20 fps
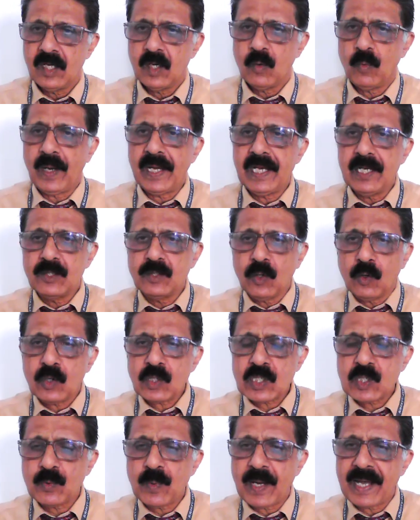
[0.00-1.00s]
while
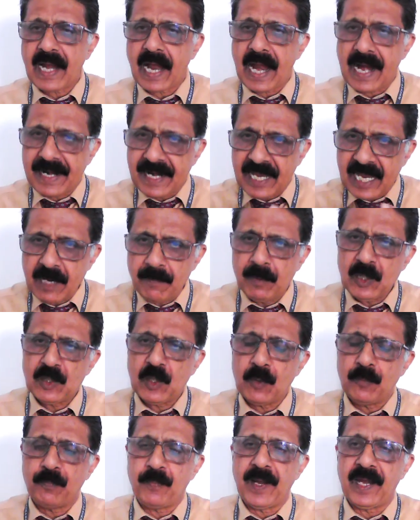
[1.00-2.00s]
those who are unable
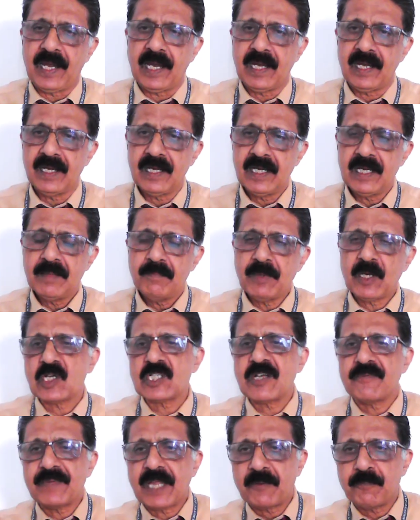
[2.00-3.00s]
to pay
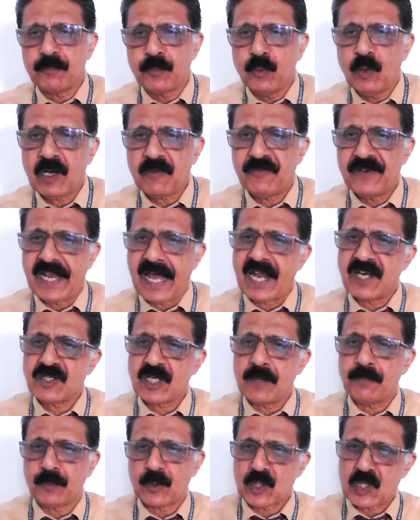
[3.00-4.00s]
because of their poor
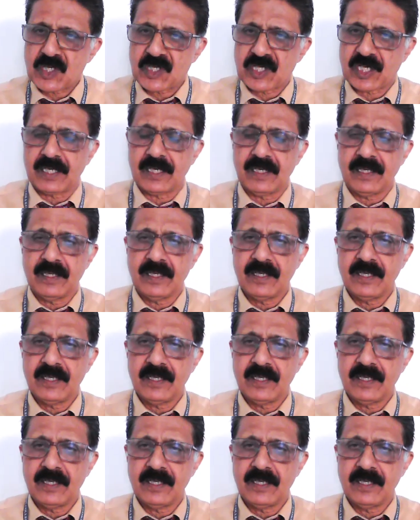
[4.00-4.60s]
financial position